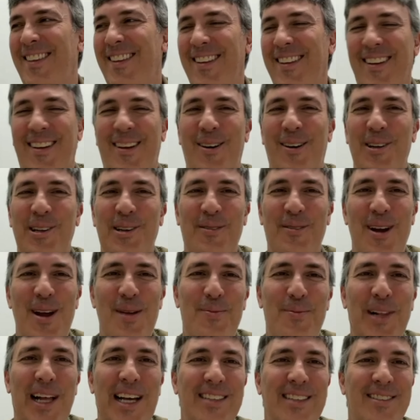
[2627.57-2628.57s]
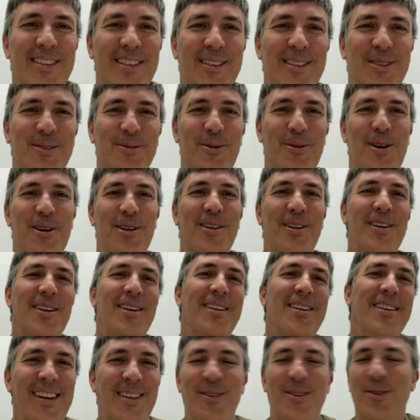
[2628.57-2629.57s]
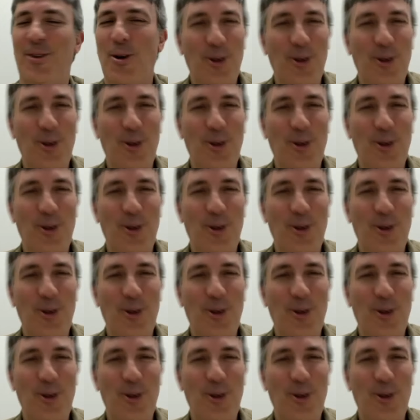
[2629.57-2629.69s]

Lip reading: They call it RAD Plastic as well. So